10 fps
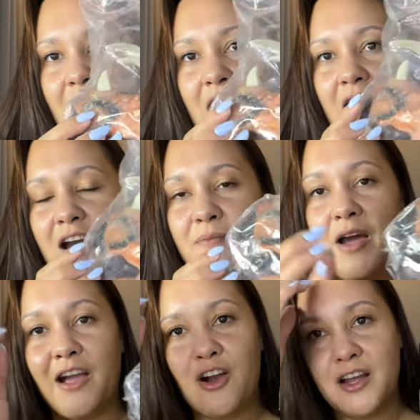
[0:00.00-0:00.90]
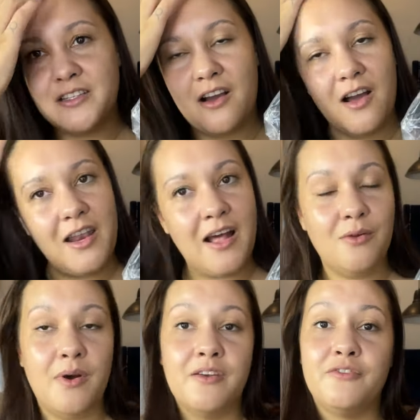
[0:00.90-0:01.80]
Um, I got
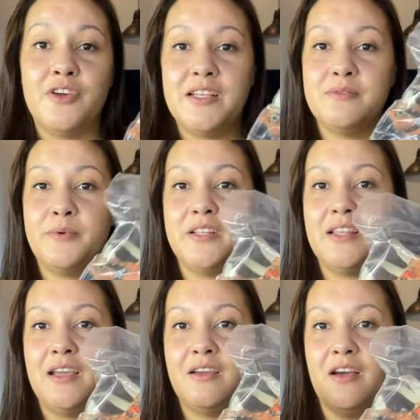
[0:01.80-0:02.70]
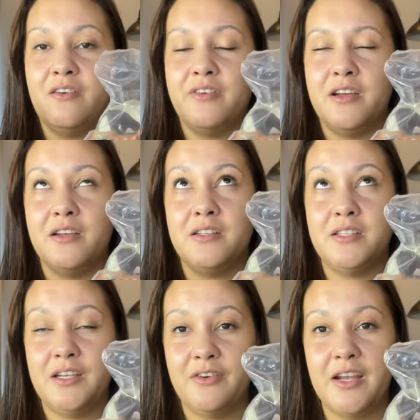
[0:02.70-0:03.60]
Carlisle one for his birthday of a
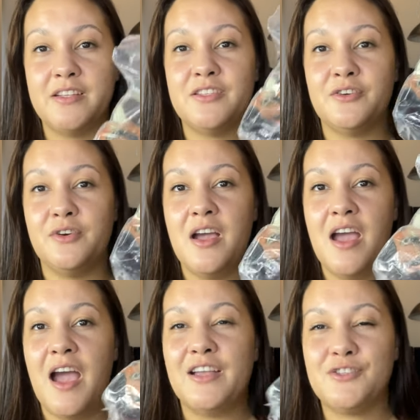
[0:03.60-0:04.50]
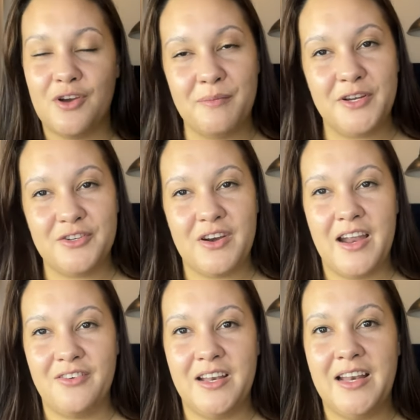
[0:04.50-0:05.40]
T-Rex, so I saw how much
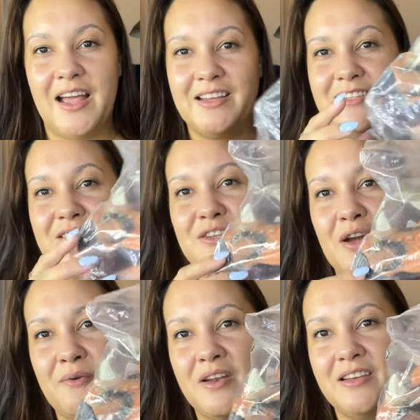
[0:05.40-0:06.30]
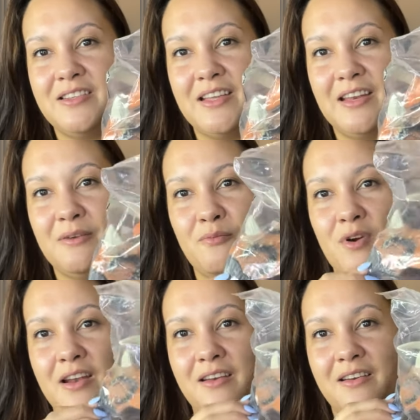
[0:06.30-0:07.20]
Orion really liked it, so I wanted to get him
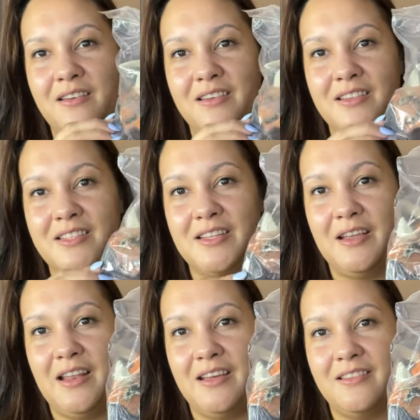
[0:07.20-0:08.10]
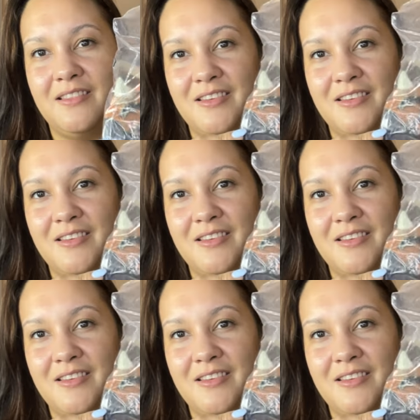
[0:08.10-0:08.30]
one, the like the